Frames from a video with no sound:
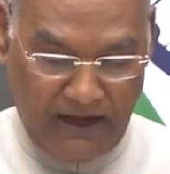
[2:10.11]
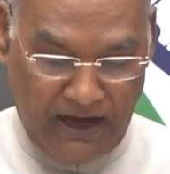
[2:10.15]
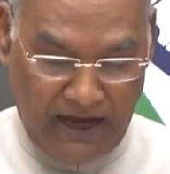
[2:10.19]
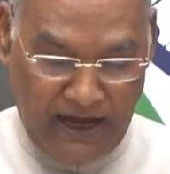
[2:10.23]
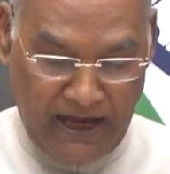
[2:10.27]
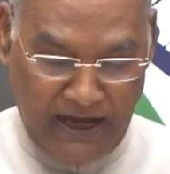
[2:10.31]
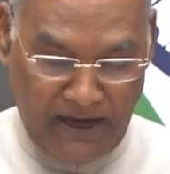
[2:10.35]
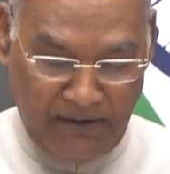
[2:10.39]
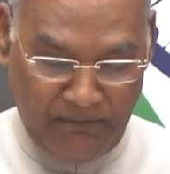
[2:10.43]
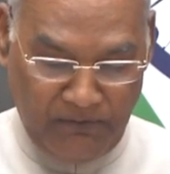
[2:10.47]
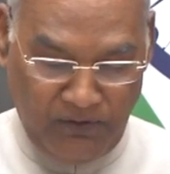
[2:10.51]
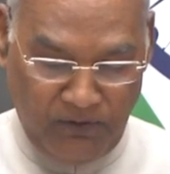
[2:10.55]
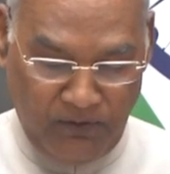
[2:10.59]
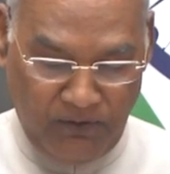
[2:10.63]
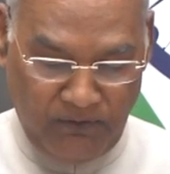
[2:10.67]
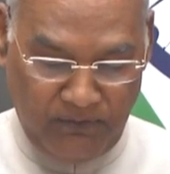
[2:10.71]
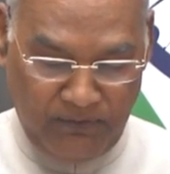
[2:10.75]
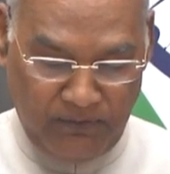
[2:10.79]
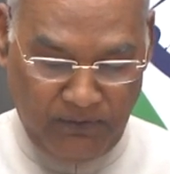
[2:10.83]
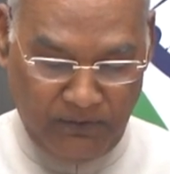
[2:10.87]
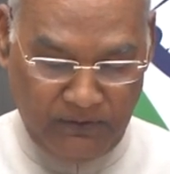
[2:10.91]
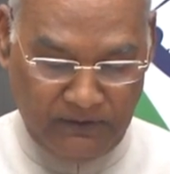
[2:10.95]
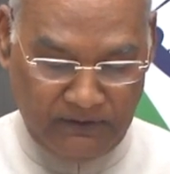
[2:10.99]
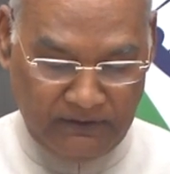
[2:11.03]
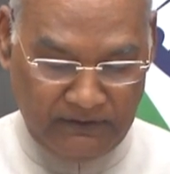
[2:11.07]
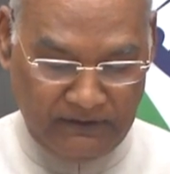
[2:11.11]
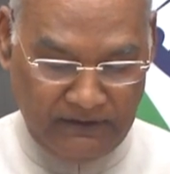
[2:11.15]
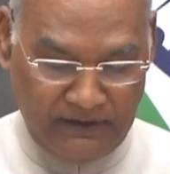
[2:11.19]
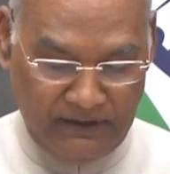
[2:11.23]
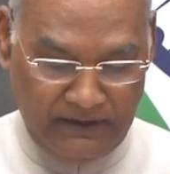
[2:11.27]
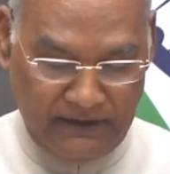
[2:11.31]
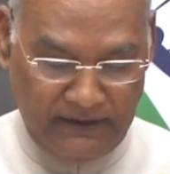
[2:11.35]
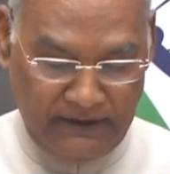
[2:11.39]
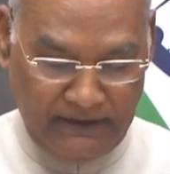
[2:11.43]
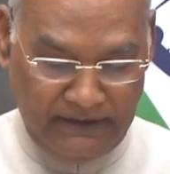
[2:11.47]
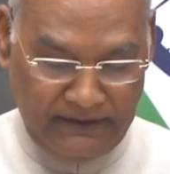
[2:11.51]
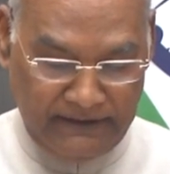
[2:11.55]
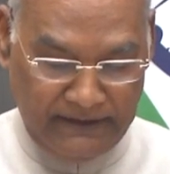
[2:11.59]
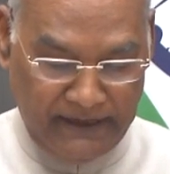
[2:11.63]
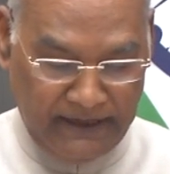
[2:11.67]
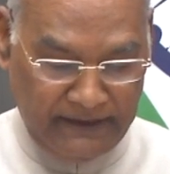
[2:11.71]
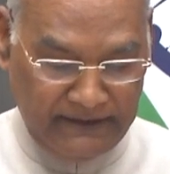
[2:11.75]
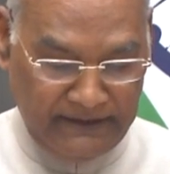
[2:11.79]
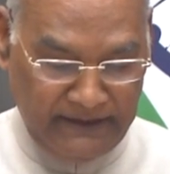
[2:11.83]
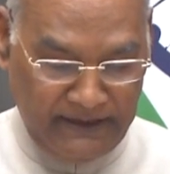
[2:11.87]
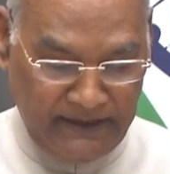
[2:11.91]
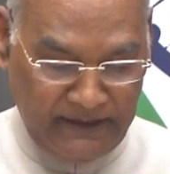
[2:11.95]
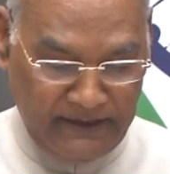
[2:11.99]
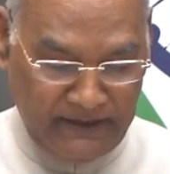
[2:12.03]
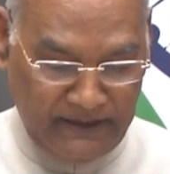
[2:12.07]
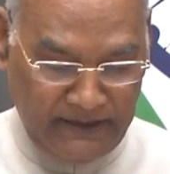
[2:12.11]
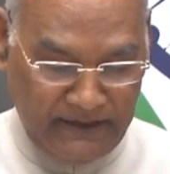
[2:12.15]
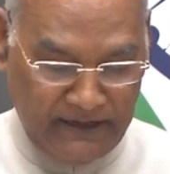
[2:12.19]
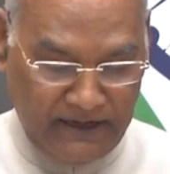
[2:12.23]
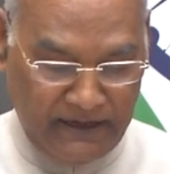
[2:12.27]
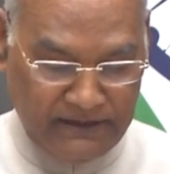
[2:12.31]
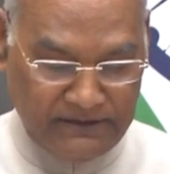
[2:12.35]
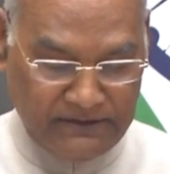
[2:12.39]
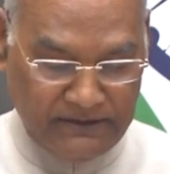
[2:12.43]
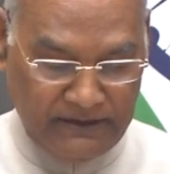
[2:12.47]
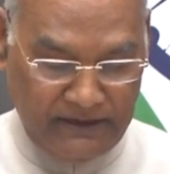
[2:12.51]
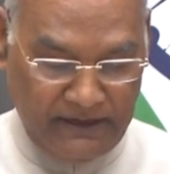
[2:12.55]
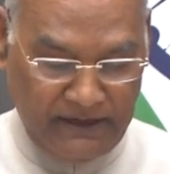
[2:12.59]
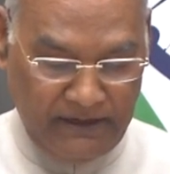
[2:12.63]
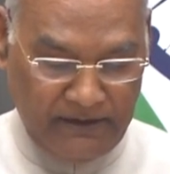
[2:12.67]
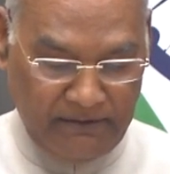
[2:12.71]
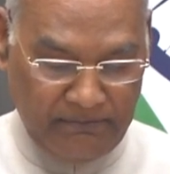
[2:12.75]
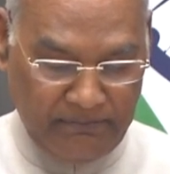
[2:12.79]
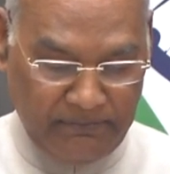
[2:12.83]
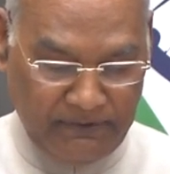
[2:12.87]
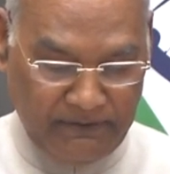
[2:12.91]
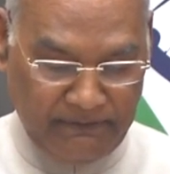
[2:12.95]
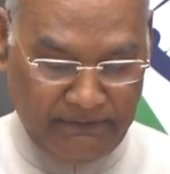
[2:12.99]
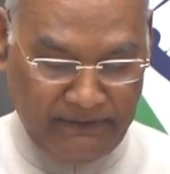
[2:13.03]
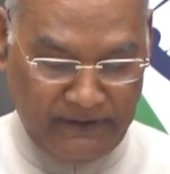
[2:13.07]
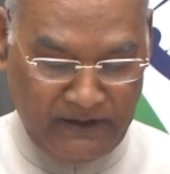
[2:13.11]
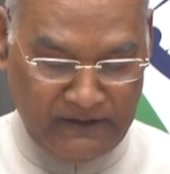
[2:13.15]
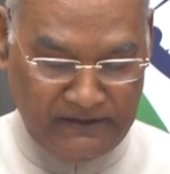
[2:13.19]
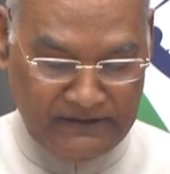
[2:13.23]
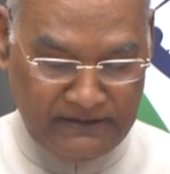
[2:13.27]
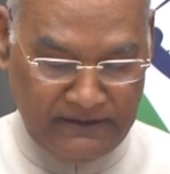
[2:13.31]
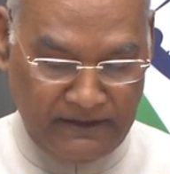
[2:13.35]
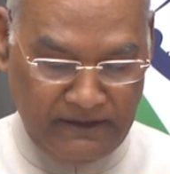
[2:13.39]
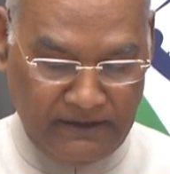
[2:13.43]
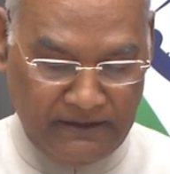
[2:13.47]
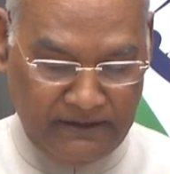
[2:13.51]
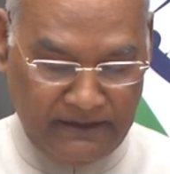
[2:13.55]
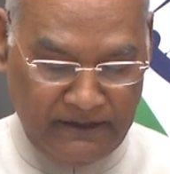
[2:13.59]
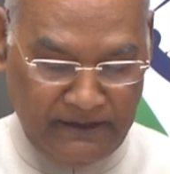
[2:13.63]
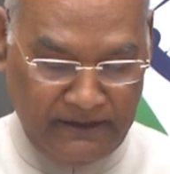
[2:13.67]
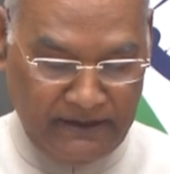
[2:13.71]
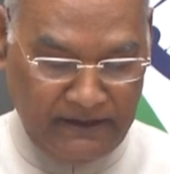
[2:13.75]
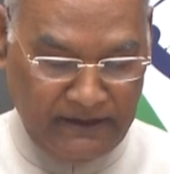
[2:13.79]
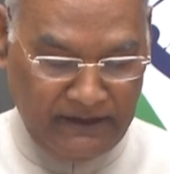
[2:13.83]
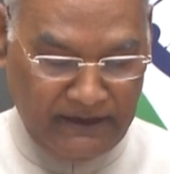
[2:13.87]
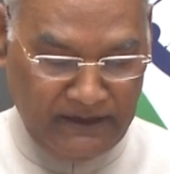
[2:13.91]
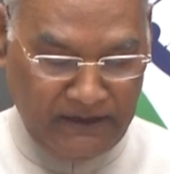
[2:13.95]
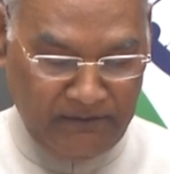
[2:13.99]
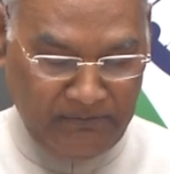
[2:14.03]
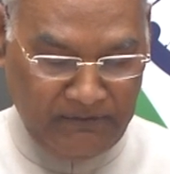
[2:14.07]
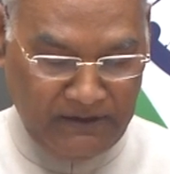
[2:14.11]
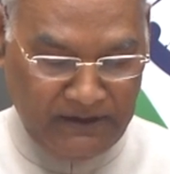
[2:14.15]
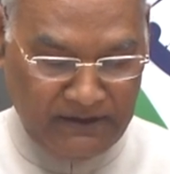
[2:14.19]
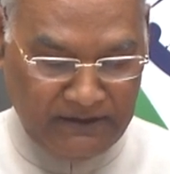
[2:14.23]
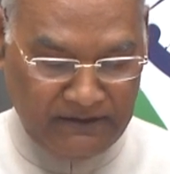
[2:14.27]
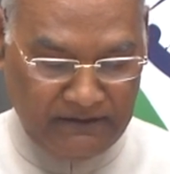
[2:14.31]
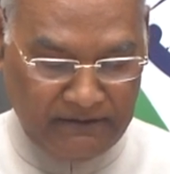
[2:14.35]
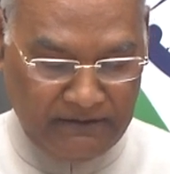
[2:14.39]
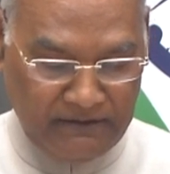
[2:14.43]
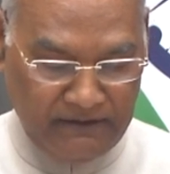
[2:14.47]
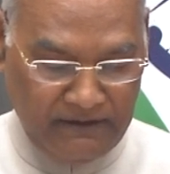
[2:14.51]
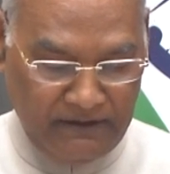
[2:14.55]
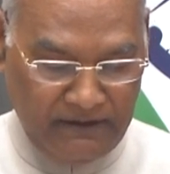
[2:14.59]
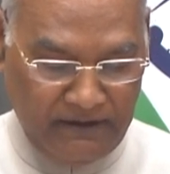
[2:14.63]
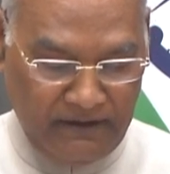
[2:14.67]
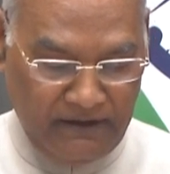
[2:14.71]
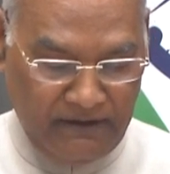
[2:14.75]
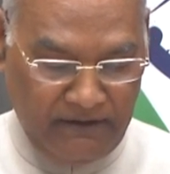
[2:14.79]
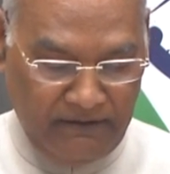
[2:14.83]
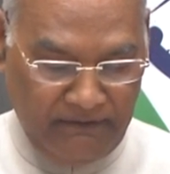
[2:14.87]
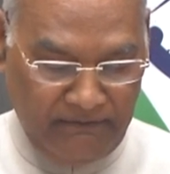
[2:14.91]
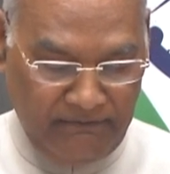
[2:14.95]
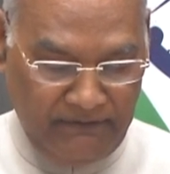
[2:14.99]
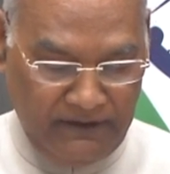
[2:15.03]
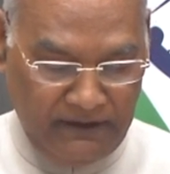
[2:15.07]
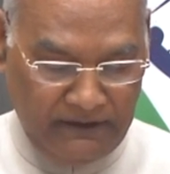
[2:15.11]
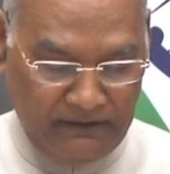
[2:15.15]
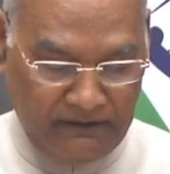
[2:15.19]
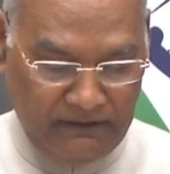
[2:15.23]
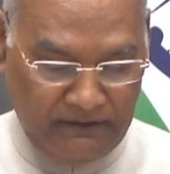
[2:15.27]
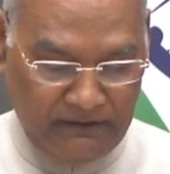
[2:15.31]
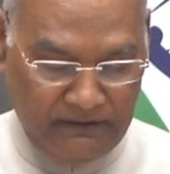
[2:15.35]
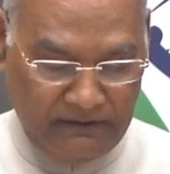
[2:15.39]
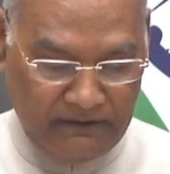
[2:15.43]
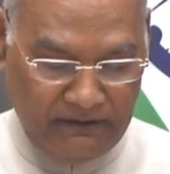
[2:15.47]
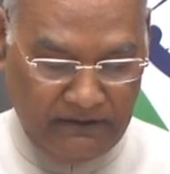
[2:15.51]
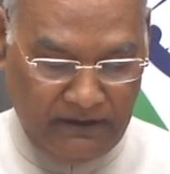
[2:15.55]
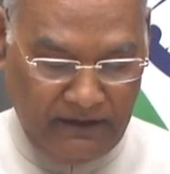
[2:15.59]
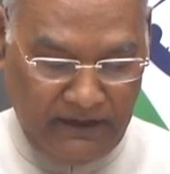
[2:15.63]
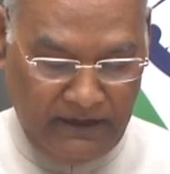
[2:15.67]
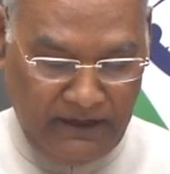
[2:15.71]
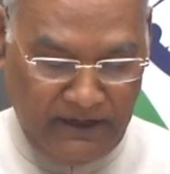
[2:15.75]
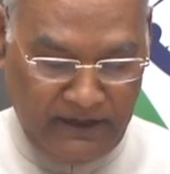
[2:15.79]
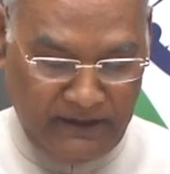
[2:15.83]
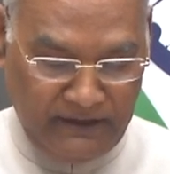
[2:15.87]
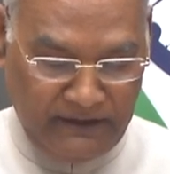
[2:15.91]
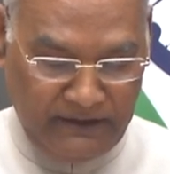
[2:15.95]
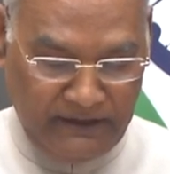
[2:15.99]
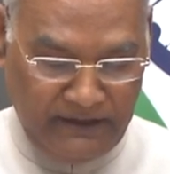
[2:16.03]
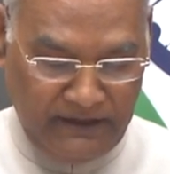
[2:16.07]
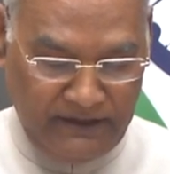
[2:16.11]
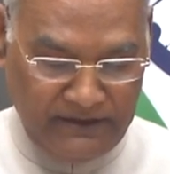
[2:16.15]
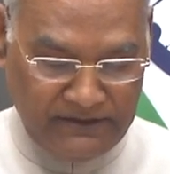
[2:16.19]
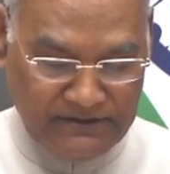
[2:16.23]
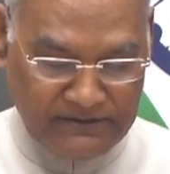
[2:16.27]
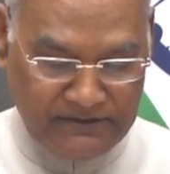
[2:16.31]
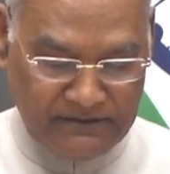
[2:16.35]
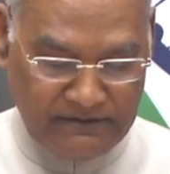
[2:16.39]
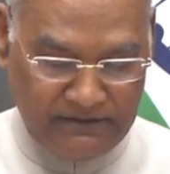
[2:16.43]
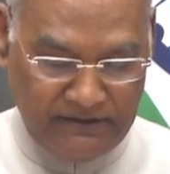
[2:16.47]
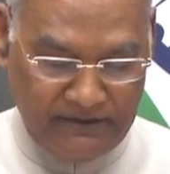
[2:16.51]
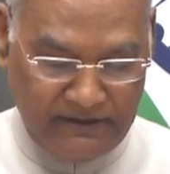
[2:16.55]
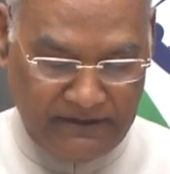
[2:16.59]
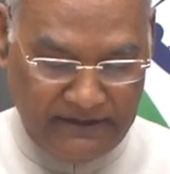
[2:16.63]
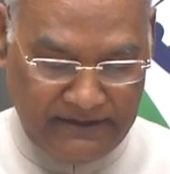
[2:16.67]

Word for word: I am hopeful that the India-Chile preferential trade agreement with increased